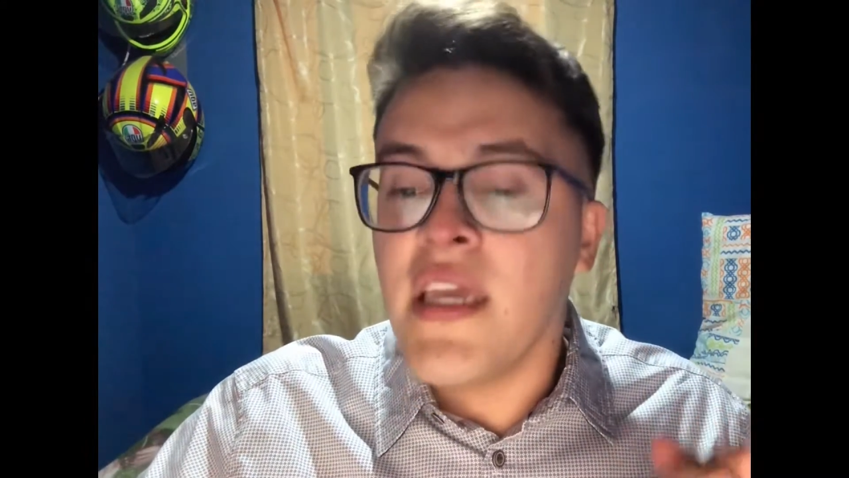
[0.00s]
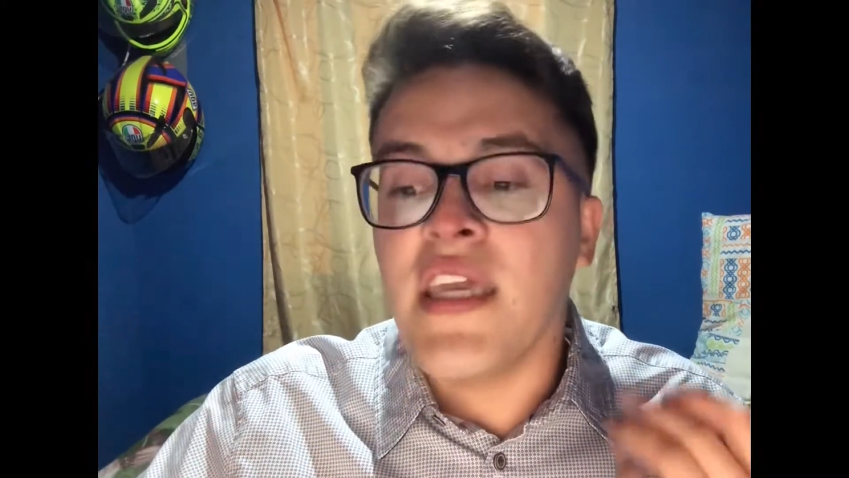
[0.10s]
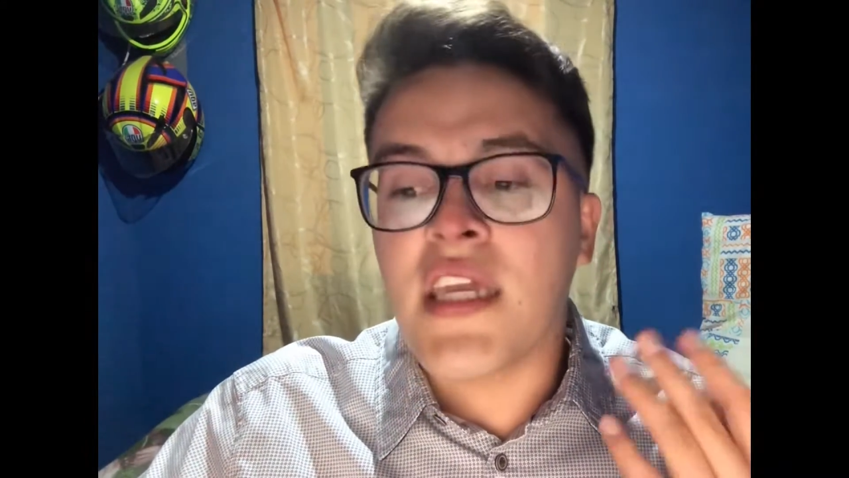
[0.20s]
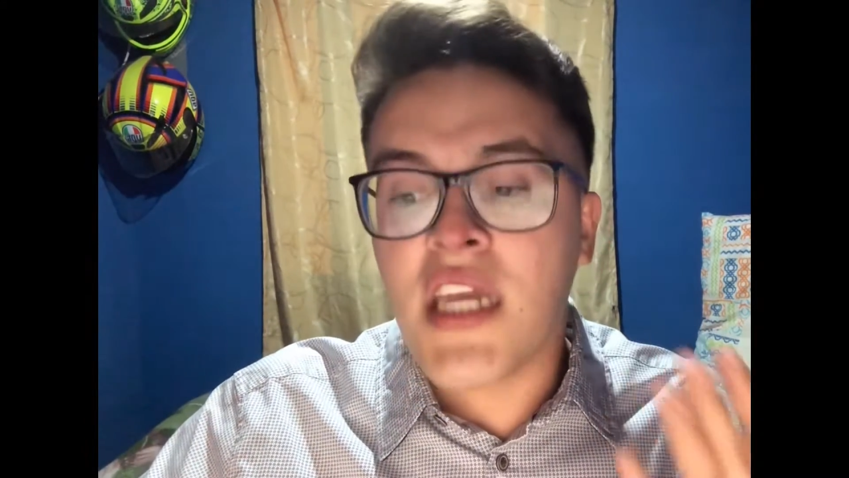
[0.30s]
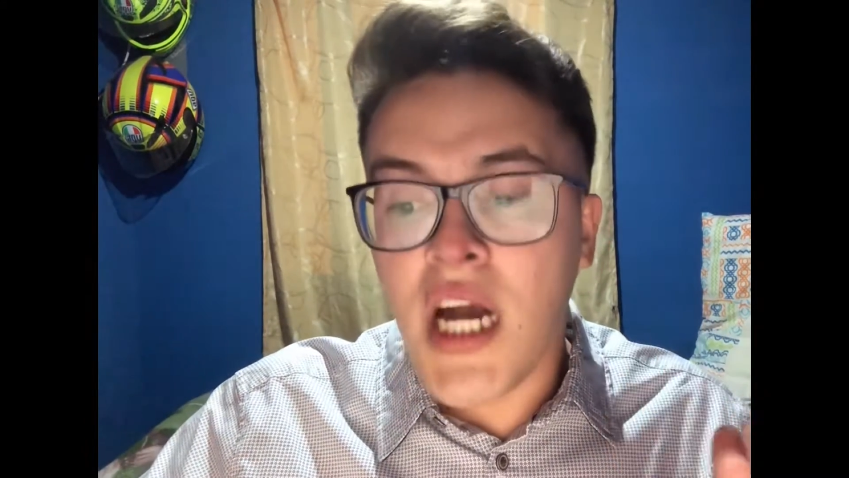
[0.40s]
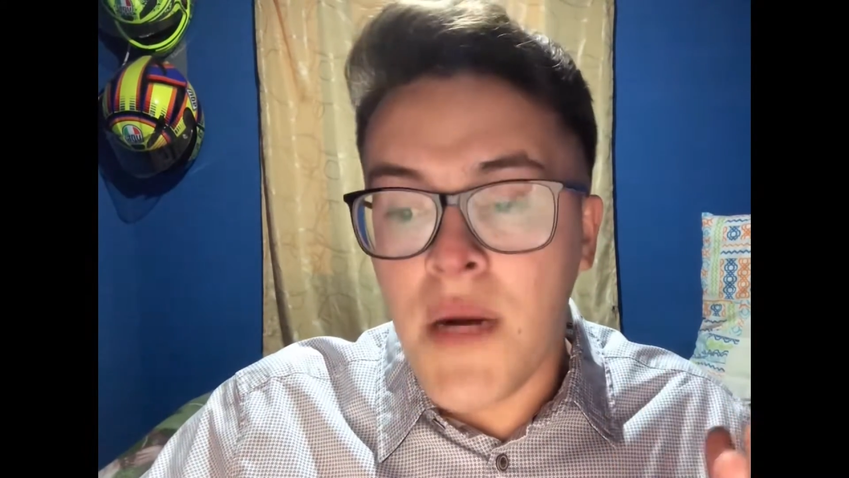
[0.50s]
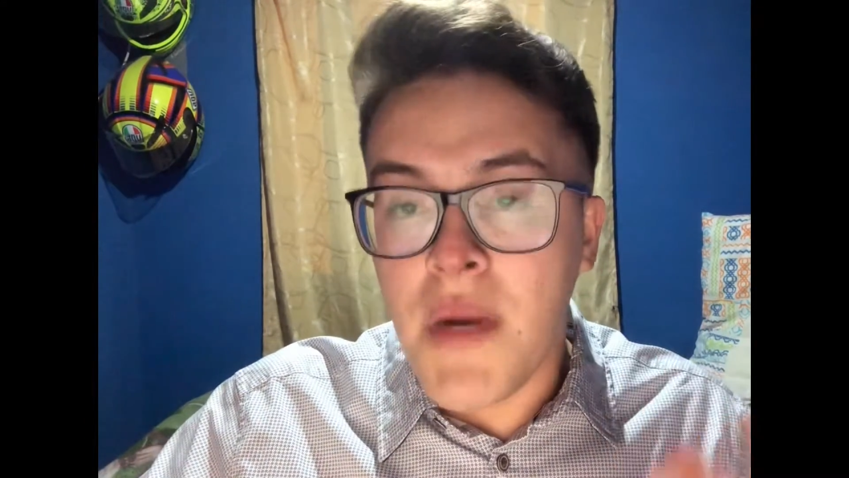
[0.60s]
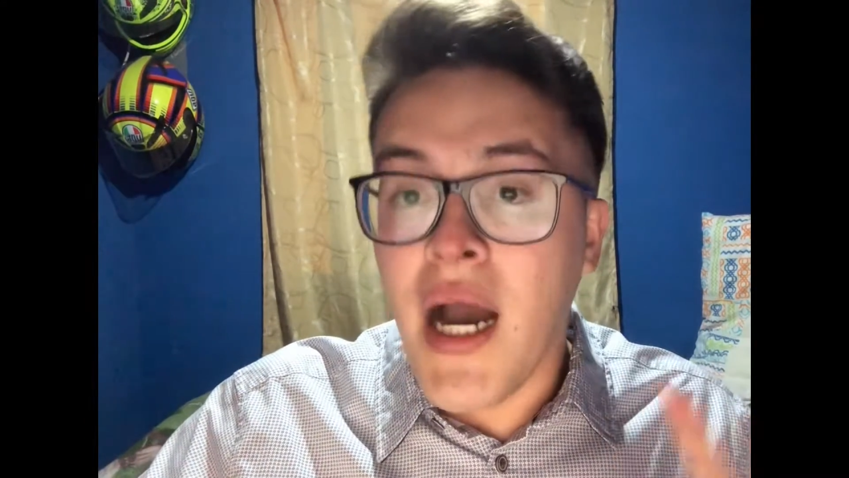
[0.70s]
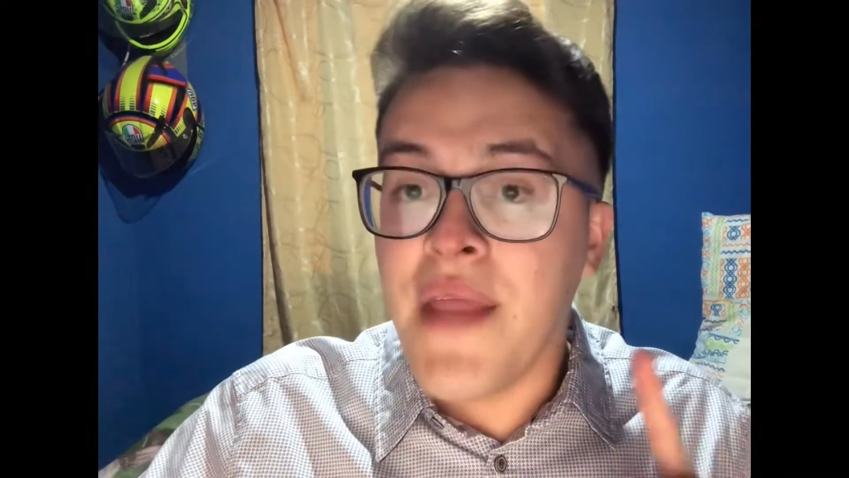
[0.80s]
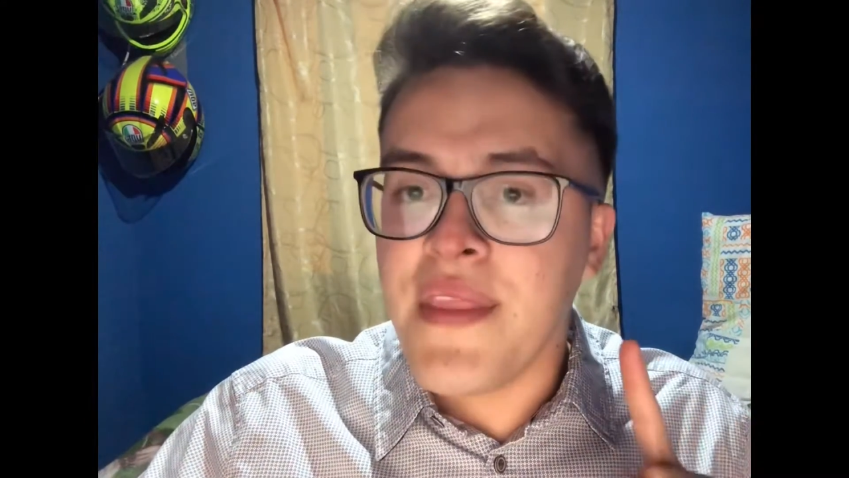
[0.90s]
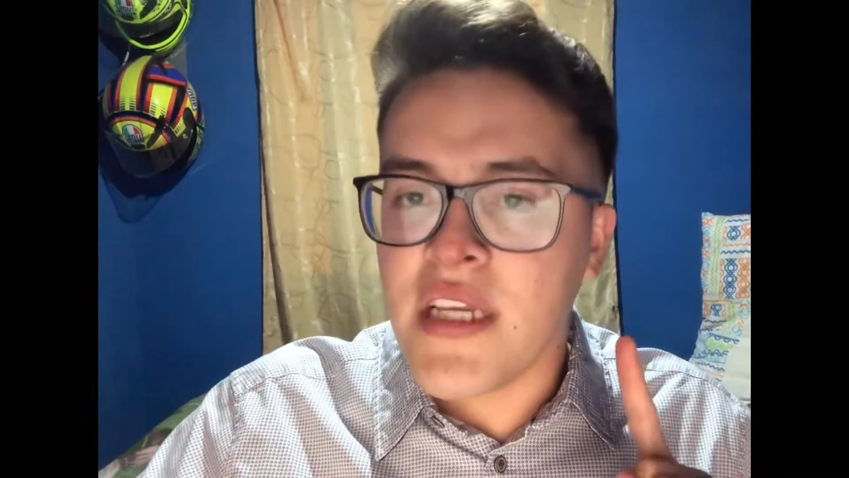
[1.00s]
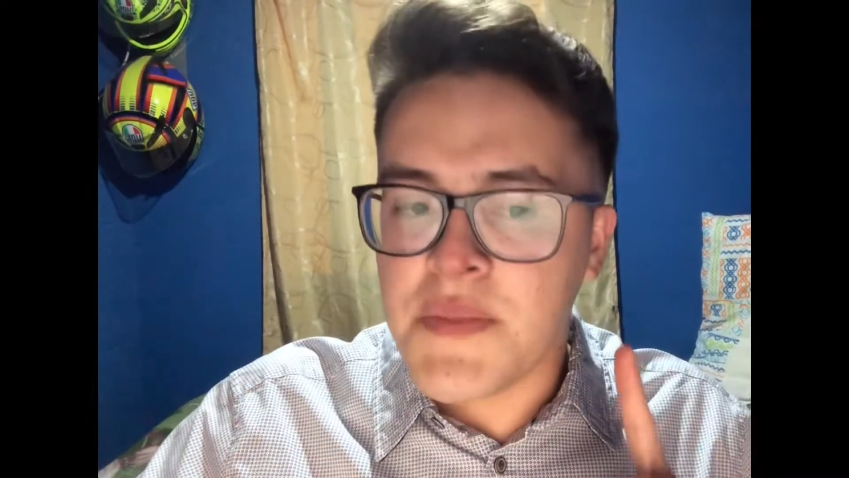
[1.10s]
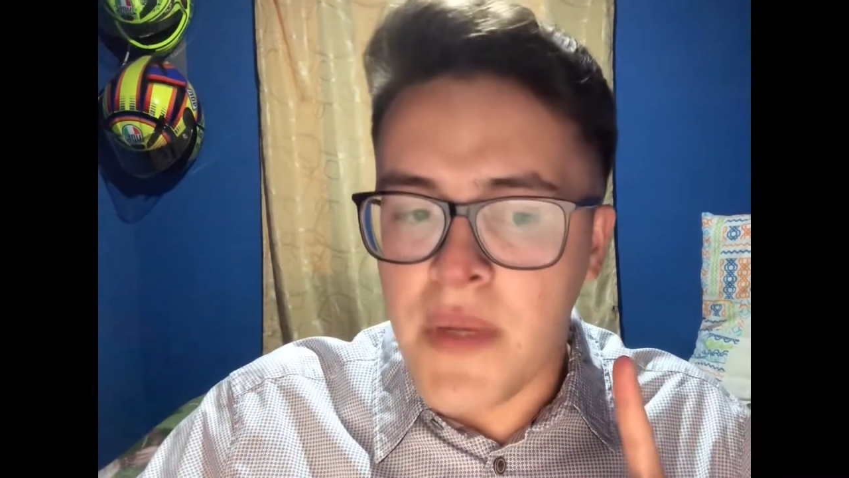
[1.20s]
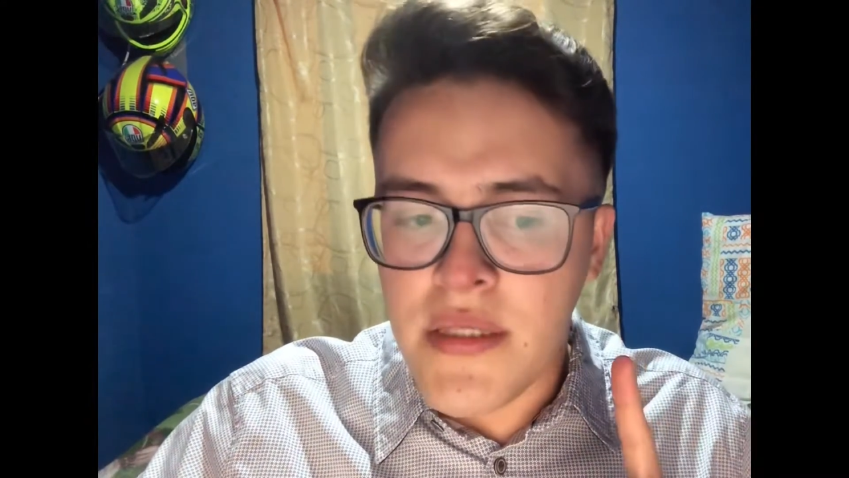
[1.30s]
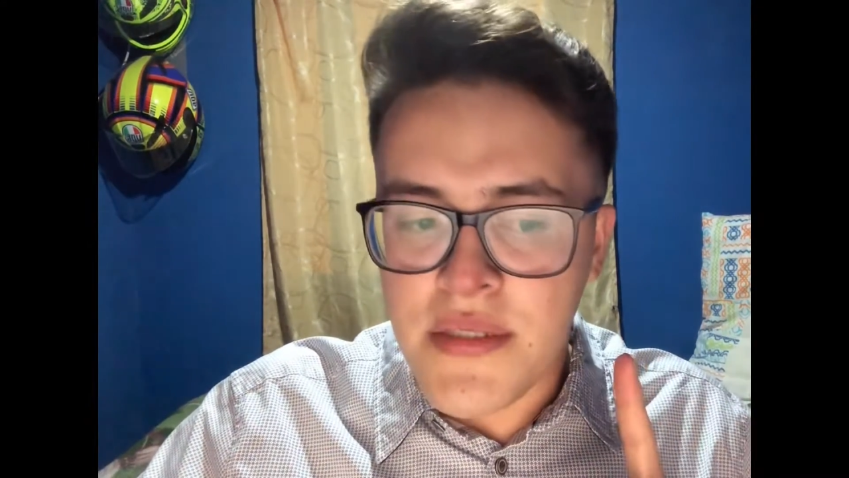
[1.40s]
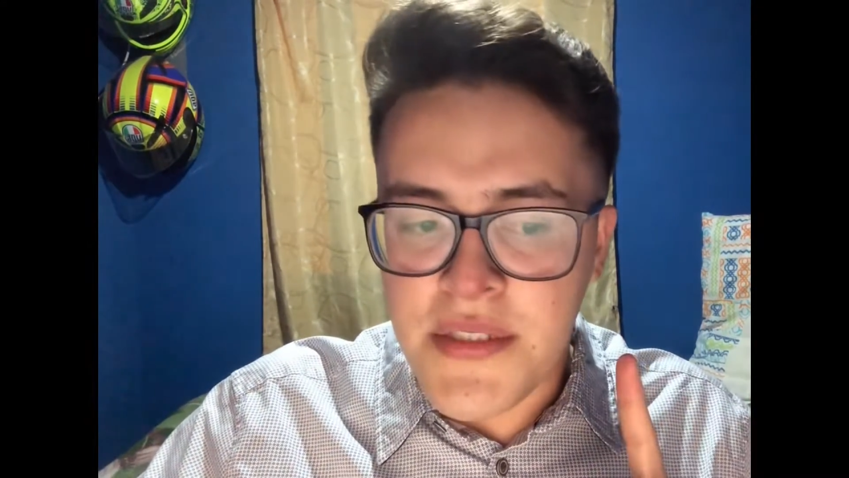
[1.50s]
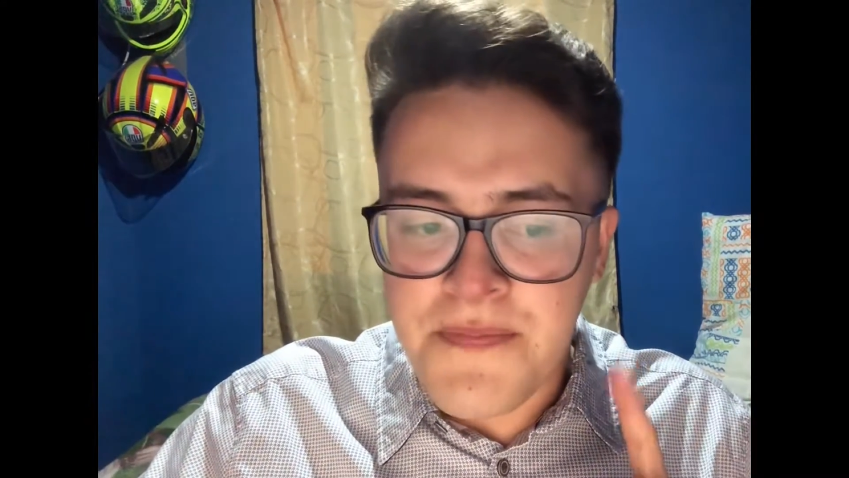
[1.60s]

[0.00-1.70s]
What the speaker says: income, and expenses.